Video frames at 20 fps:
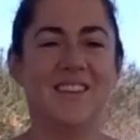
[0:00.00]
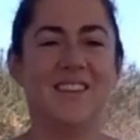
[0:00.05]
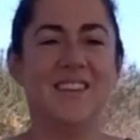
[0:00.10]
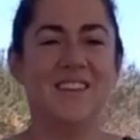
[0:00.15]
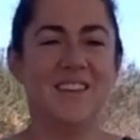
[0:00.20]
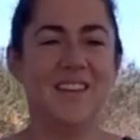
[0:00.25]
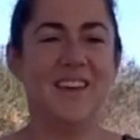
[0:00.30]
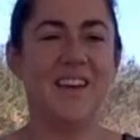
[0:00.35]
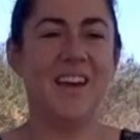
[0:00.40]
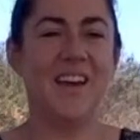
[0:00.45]

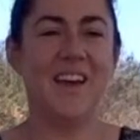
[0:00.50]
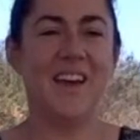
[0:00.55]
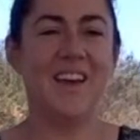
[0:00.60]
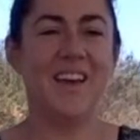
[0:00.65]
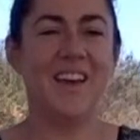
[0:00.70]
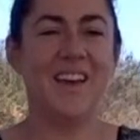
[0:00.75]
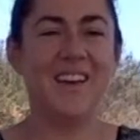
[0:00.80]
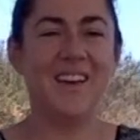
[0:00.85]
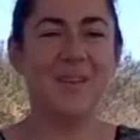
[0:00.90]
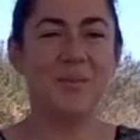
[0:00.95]
Yay.
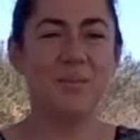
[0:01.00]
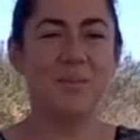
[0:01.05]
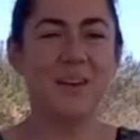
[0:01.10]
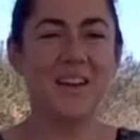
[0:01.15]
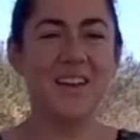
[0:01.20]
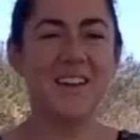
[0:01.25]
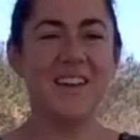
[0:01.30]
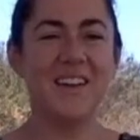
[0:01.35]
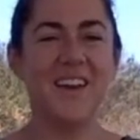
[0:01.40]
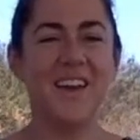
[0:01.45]
Bring
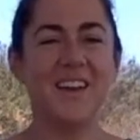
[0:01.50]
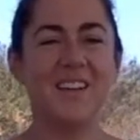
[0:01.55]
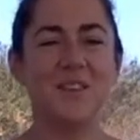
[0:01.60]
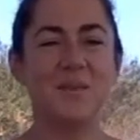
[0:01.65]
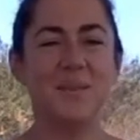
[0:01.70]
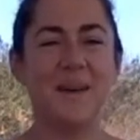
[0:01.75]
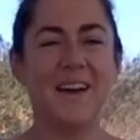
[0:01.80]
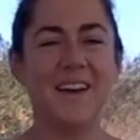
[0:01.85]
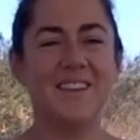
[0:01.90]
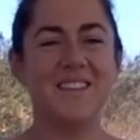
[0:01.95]
your hands
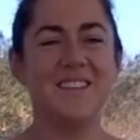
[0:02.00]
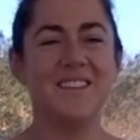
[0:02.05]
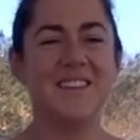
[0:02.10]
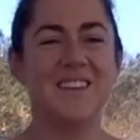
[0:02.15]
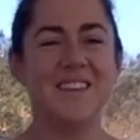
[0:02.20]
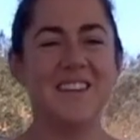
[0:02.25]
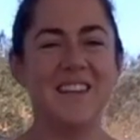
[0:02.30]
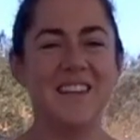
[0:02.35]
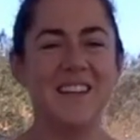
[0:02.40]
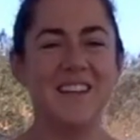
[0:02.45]
back to your
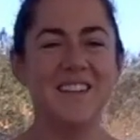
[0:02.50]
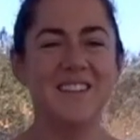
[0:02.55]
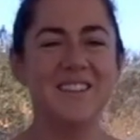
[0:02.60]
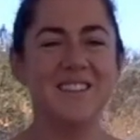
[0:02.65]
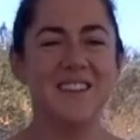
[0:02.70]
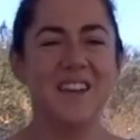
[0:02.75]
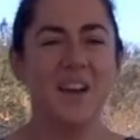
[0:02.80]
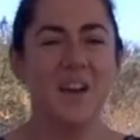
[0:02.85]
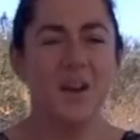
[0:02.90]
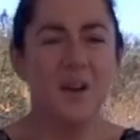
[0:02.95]
knees.
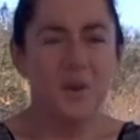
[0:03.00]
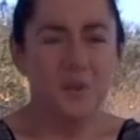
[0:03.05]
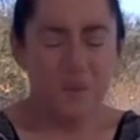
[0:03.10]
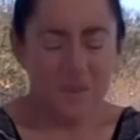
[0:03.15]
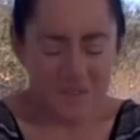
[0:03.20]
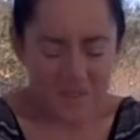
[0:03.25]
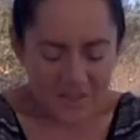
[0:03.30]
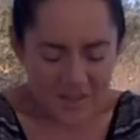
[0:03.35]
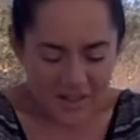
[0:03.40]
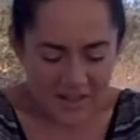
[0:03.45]

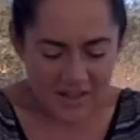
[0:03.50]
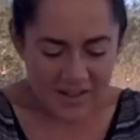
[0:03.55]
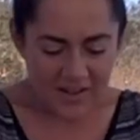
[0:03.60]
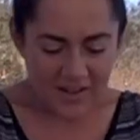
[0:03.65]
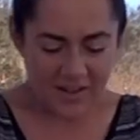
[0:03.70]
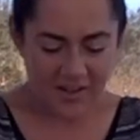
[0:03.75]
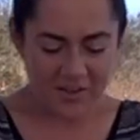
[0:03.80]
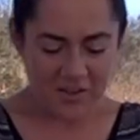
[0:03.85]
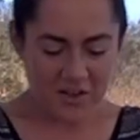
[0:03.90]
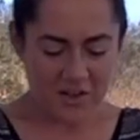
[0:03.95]
With your
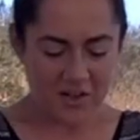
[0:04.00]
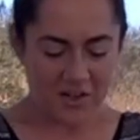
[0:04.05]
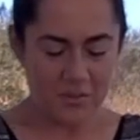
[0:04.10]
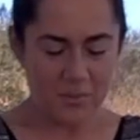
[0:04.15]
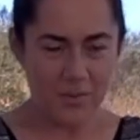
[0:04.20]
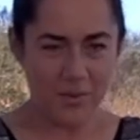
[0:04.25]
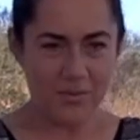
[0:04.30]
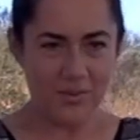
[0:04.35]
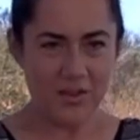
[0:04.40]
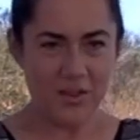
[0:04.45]
inhale, you're going to
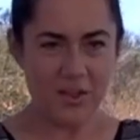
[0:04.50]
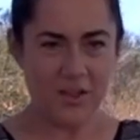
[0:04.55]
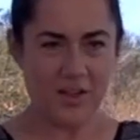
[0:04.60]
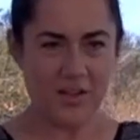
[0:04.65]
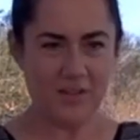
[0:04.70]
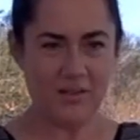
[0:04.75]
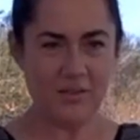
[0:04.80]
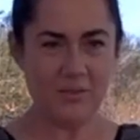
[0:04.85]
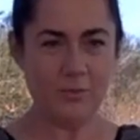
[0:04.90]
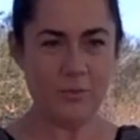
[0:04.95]
move the
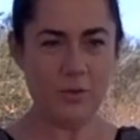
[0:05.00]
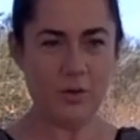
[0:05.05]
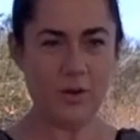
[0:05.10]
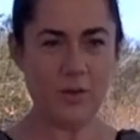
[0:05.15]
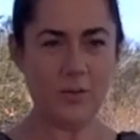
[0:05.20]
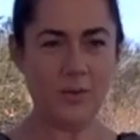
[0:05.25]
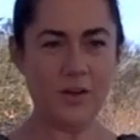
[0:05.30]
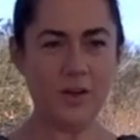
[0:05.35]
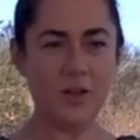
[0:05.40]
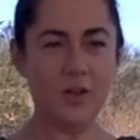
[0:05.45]
chest
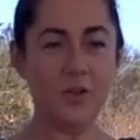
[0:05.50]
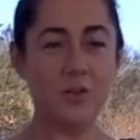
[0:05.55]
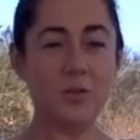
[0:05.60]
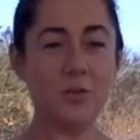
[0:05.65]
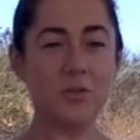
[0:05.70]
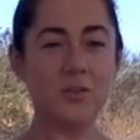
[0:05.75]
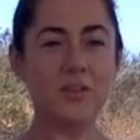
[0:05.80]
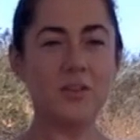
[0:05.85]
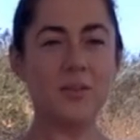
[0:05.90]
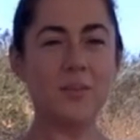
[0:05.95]
forward,
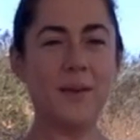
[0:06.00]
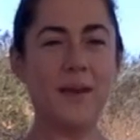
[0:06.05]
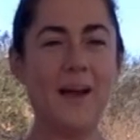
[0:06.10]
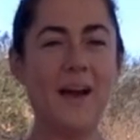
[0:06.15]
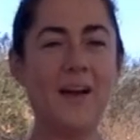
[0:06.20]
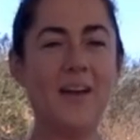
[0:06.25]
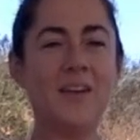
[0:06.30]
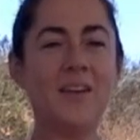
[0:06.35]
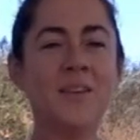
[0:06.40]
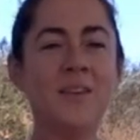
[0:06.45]
shoulders
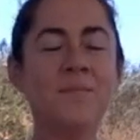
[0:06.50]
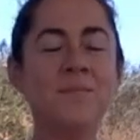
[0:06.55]
back.